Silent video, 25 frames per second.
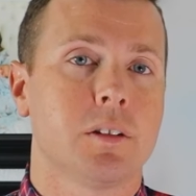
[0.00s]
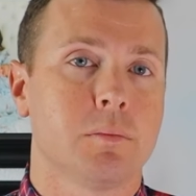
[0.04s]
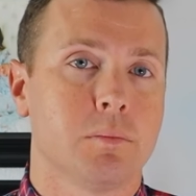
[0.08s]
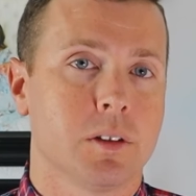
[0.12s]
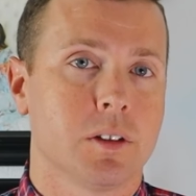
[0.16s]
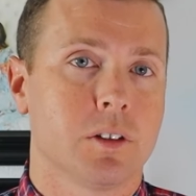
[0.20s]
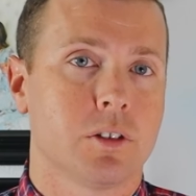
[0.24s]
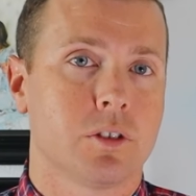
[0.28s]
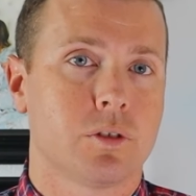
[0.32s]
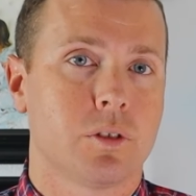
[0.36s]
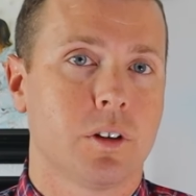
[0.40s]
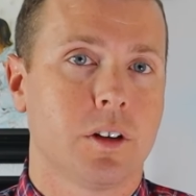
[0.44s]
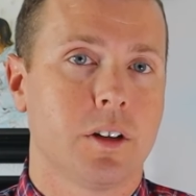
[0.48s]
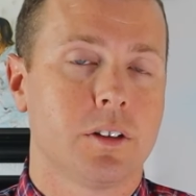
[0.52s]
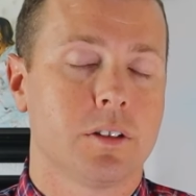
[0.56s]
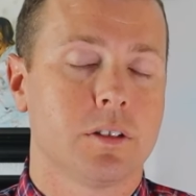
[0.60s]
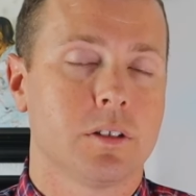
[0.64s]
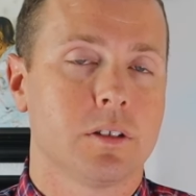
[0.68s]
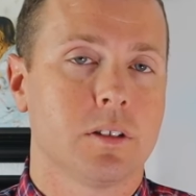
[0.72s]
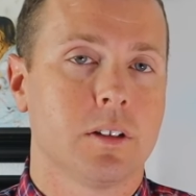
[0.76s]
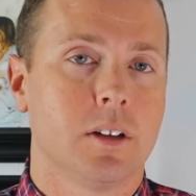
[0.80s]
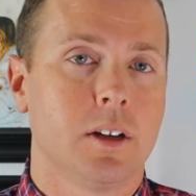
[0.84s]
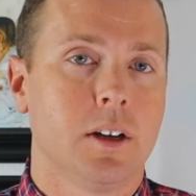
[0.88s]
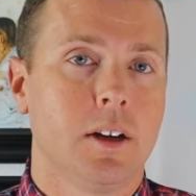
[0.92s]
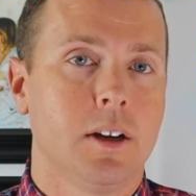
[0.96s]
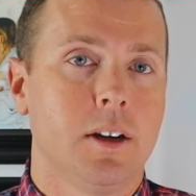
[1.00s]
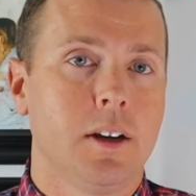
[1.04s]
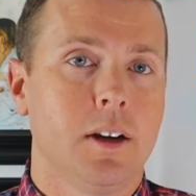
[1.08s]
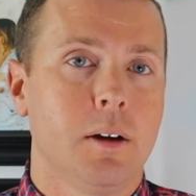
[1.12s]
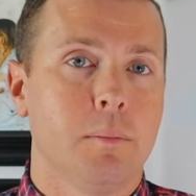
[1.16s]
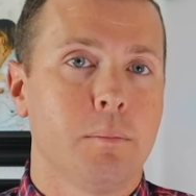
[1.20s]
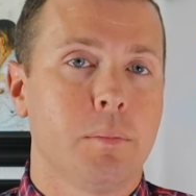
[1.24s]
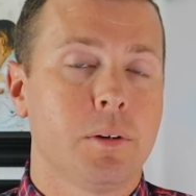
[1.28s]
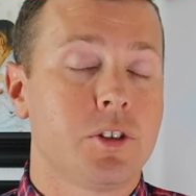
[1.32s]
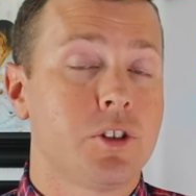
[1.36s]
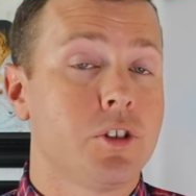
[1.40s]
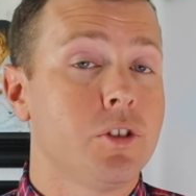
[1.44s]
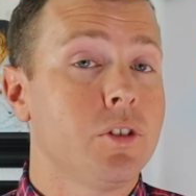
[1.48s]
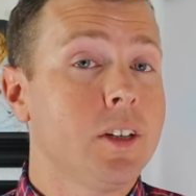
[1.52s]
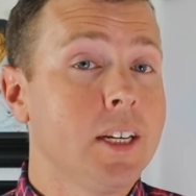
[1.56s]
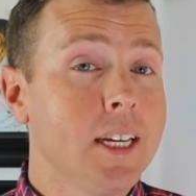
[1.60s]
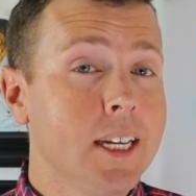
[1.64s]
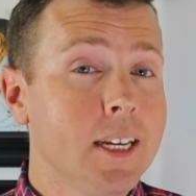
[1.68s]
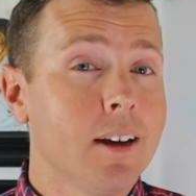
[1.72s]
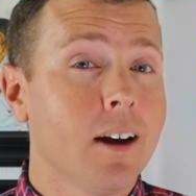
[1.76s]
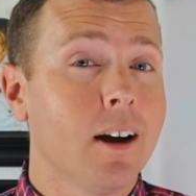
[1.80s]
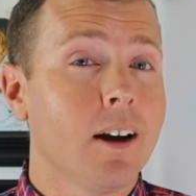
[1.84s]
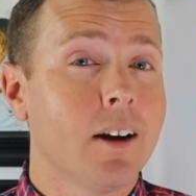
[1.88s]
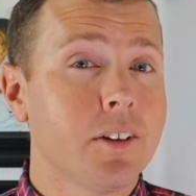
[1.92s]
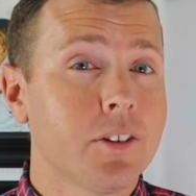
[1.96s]
Administration. But you
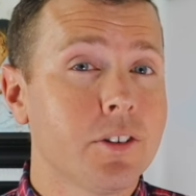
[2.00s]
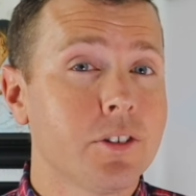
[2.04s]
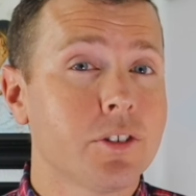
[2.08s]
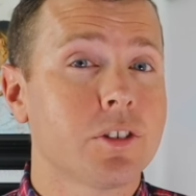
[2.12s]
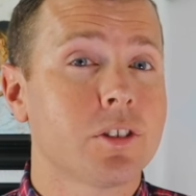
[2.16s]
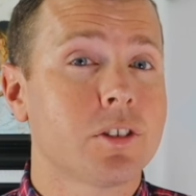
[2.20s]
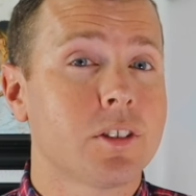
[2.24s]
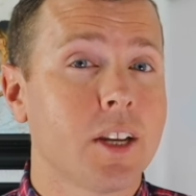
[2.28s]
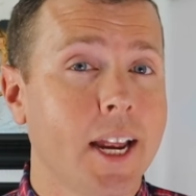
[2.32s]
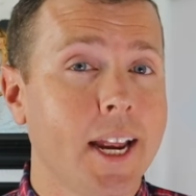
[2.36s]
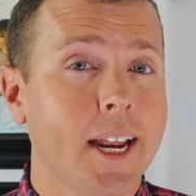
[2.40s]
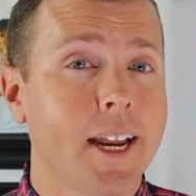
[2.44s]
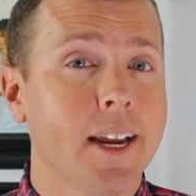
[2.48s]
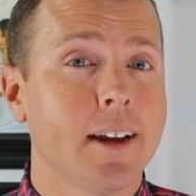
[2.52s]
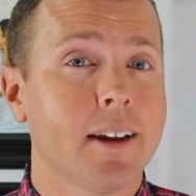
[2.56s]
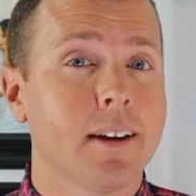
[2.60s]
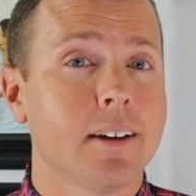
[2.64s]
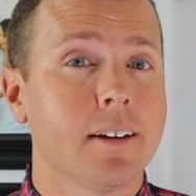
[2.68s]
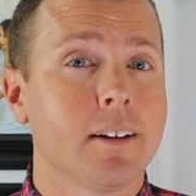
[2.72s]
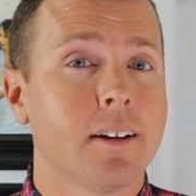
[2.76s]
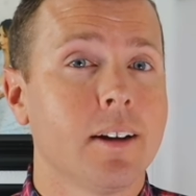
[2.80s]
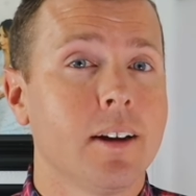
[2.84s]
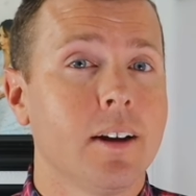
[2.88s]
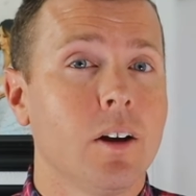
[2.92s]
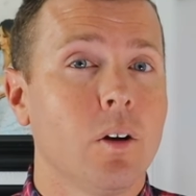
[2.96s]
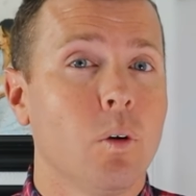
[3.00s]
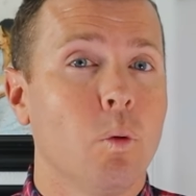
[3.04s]
need to understand